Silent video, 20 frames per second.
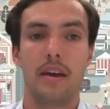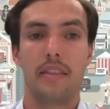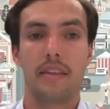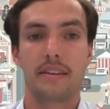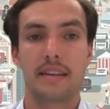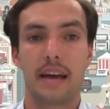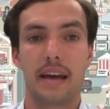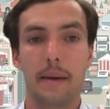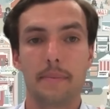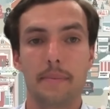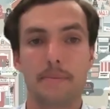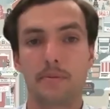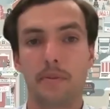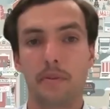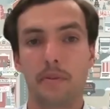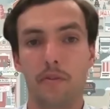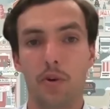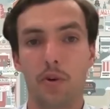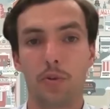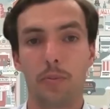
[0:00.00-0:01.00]
The types of
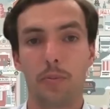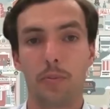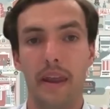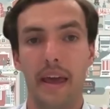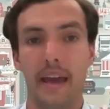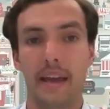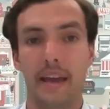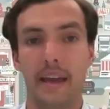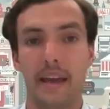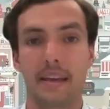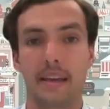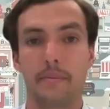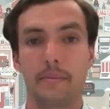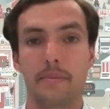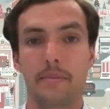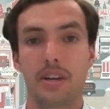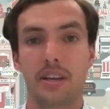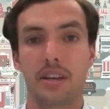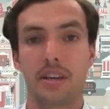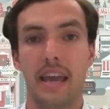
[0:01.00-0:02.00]
enforcement action the
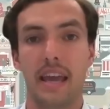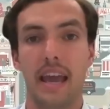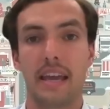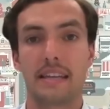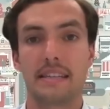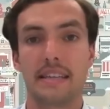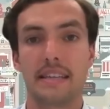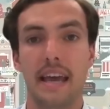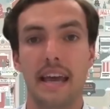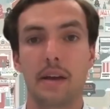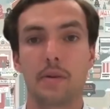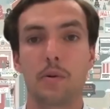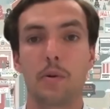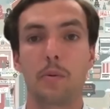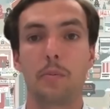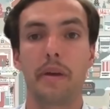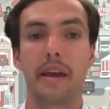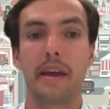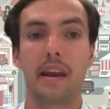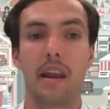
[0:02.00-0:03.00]
Commission can take
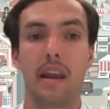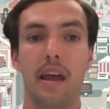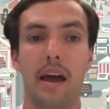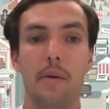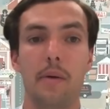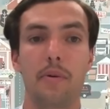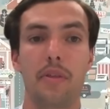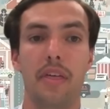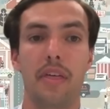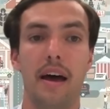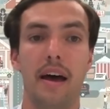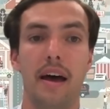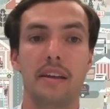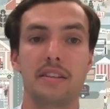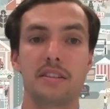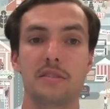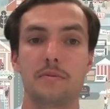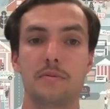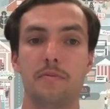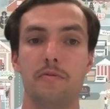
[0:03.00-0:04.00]
would be in line with our
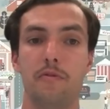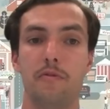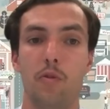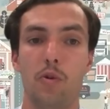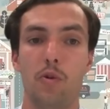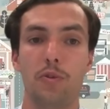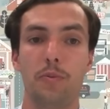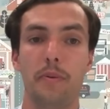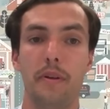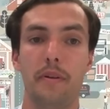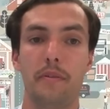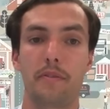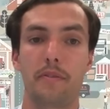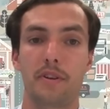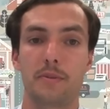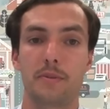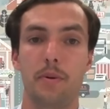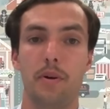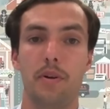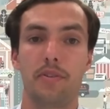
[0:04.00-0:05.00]
enforcement
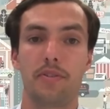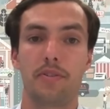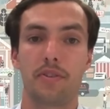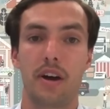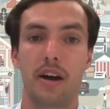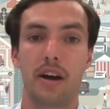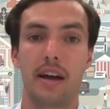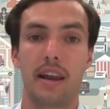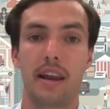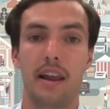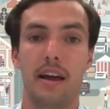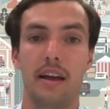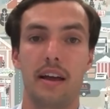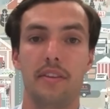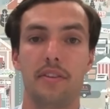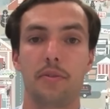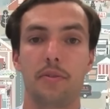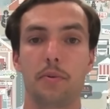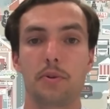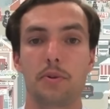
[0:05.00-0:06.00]
response
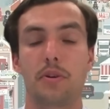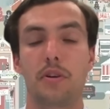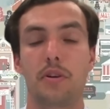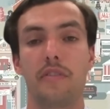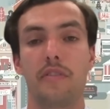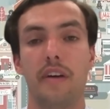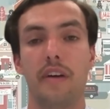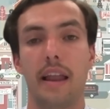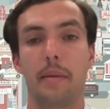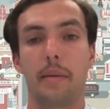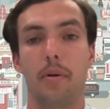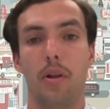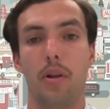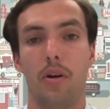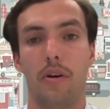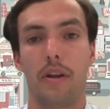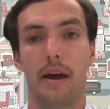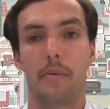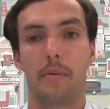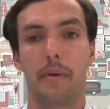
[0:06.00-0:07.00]
guidelines, which are available
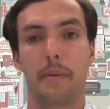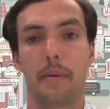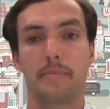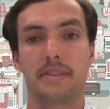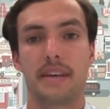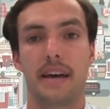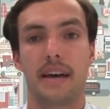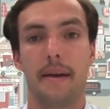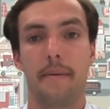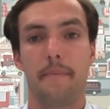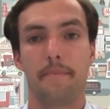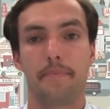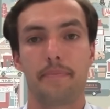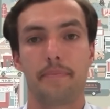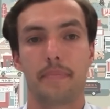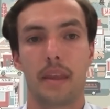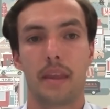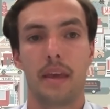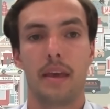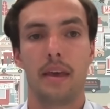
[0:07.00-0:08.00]
on our website.
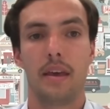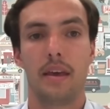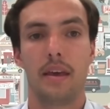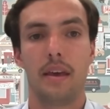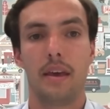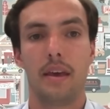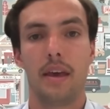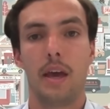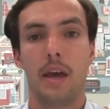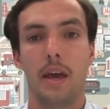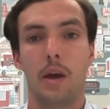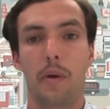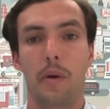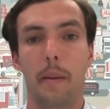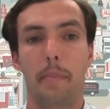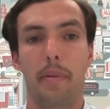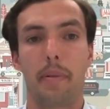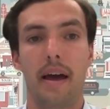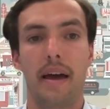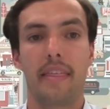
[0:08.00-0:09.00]
We
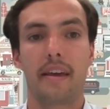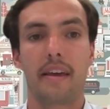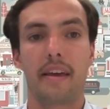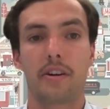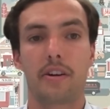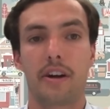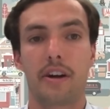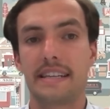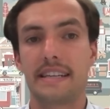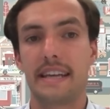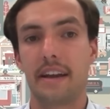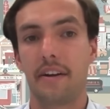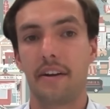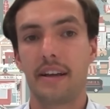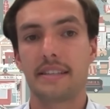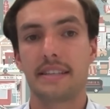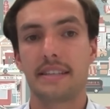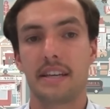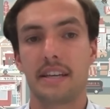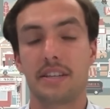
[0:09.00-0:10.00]
apply the
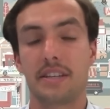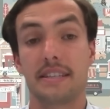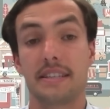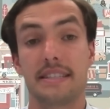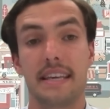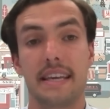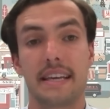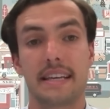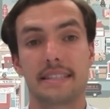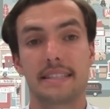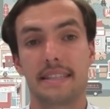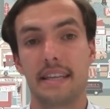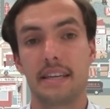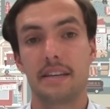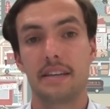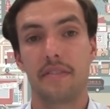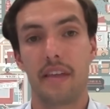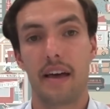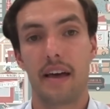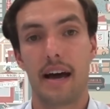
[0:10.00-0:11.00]
criteria such as the extent
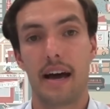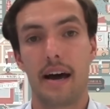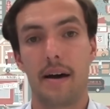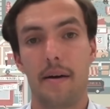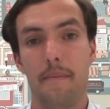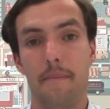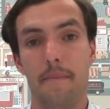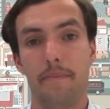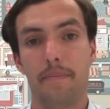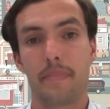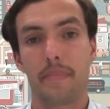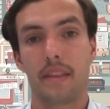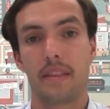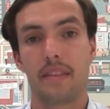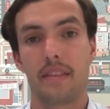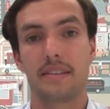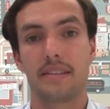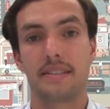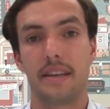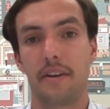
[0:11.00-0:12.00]
of the harm,
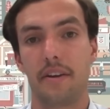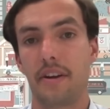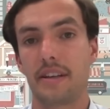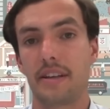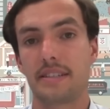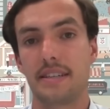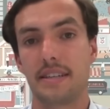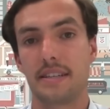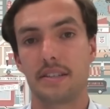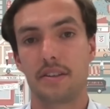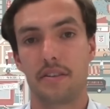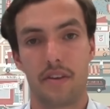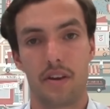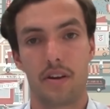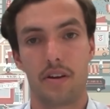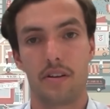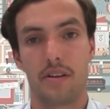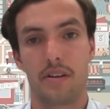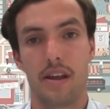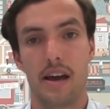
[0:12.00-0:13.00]
the seriousness of the
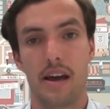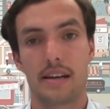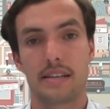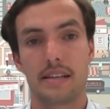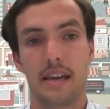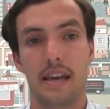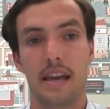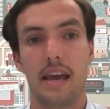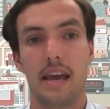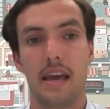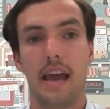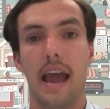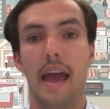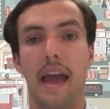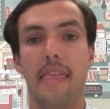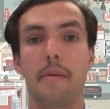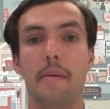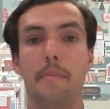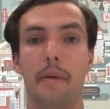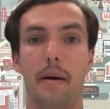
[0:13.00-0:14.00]
conduct,
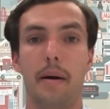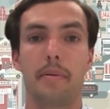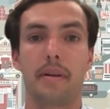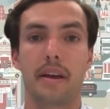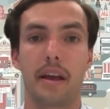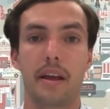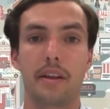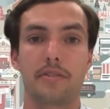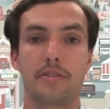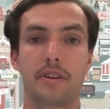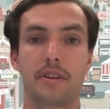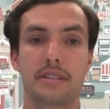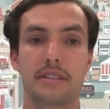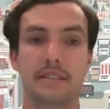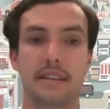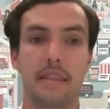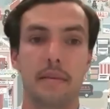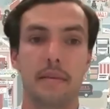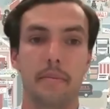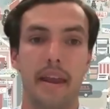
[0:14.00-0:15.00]
and the public interest
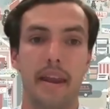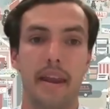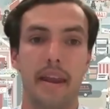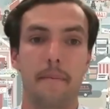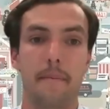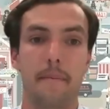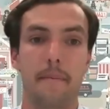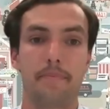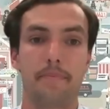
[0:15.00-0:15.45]
in the matter.